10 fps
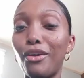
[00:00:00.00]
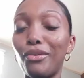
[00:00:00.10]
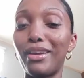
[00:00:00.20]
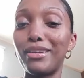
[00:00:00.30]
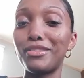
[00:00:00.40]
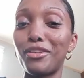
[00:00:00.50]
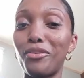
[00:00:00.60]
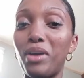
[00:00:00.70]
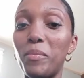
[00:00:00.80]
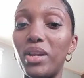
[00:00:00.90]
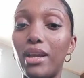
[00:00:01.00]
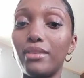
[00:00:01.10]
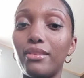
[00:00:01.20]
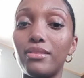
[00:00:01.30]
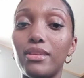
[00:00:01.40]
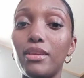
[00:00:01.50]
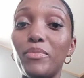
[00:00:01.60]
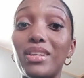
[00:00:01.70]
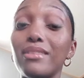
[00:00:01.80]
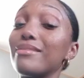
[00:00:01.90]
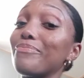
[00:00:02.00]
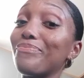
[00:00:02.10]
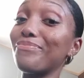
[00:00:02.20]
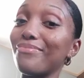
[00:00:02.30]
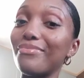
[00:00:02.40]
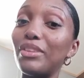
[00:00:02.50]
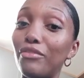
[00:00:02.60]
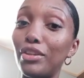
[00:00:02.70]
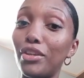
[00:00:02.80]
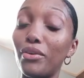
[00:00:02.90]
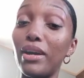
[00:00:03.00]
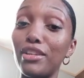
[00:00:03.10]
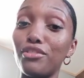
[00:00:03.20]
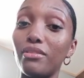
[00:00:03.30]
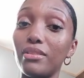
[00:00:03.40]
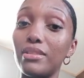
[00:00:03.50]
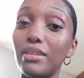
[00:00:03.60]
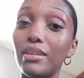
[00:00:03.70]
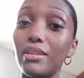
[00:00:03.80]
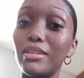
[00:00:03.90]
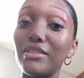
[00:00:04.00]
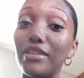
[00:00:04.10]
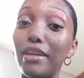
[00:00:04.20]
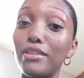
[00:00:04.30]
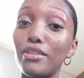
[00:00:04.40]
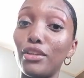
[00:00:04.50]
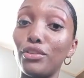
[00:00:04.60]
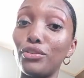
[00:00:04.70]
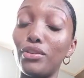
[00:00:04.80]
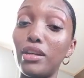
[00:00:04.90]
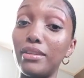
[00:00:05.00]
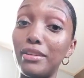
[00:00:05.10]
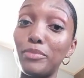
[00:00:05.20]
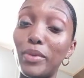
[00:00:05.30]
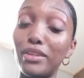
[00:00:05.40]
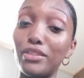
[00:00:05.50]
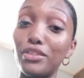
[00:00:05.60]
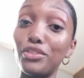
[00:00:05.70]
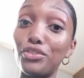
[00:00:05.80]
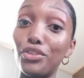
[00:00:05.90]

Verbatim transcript: Okay, so I'm going to add this in because the video, as you can see, takes a little unexpected